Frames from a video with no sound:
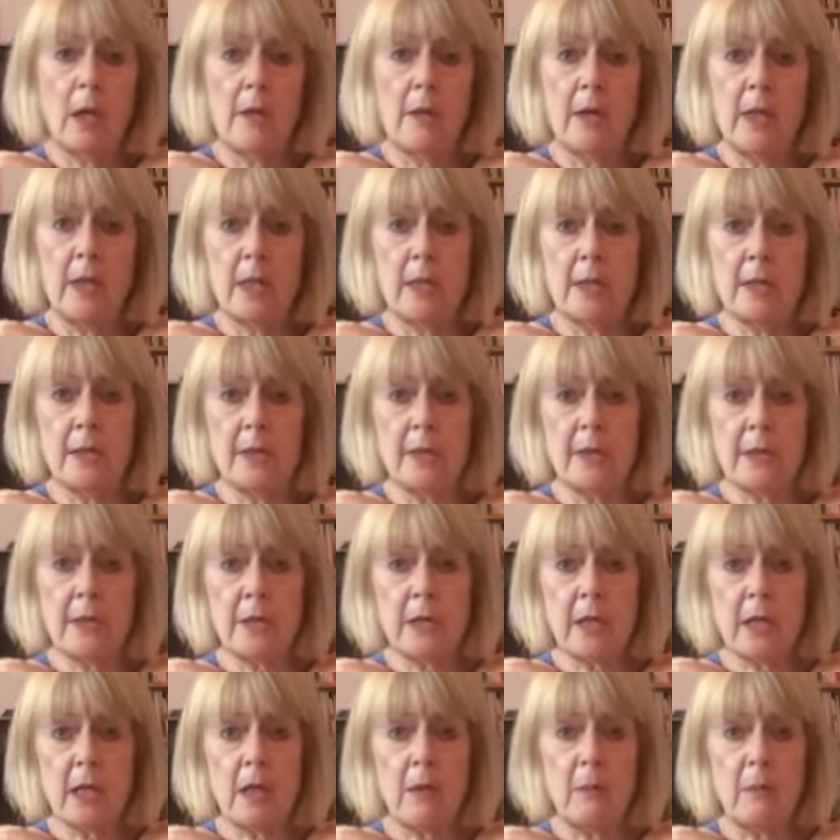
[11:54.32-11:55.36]
And then
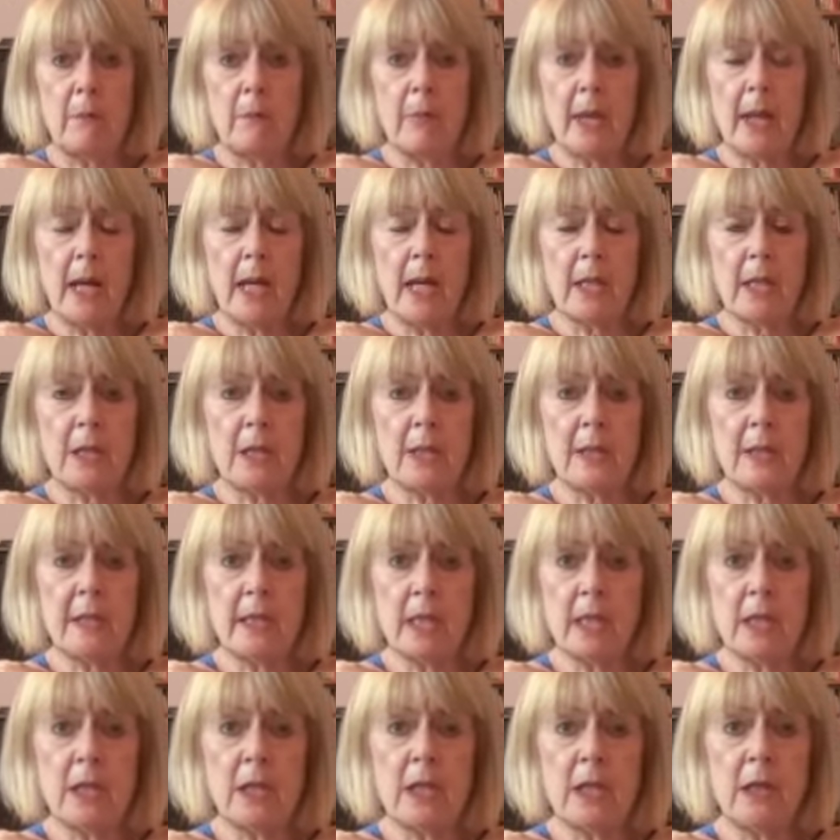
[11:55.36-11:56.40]
come back to
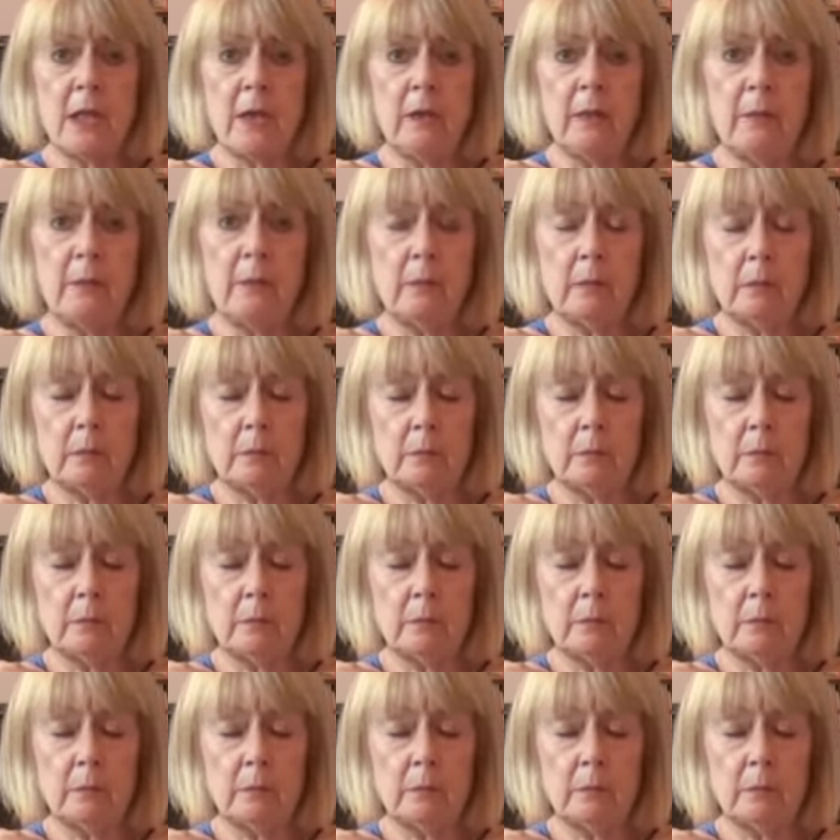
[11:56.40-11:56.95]
center.